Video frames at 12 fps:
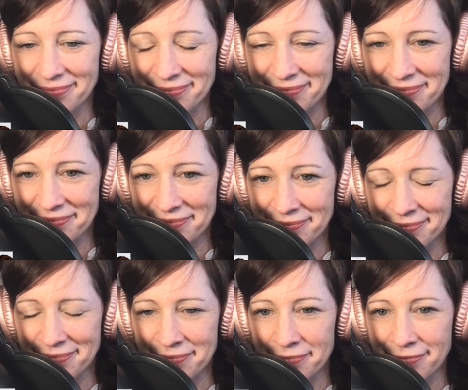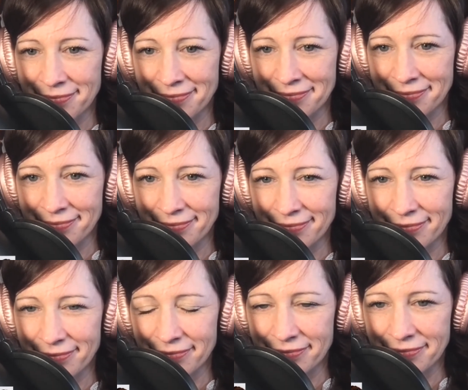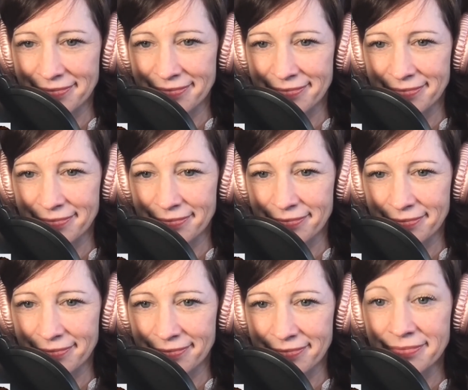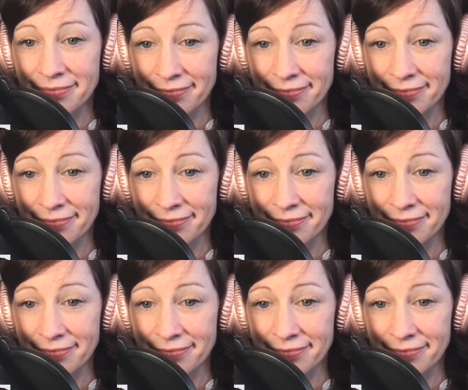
The person shown says nothing.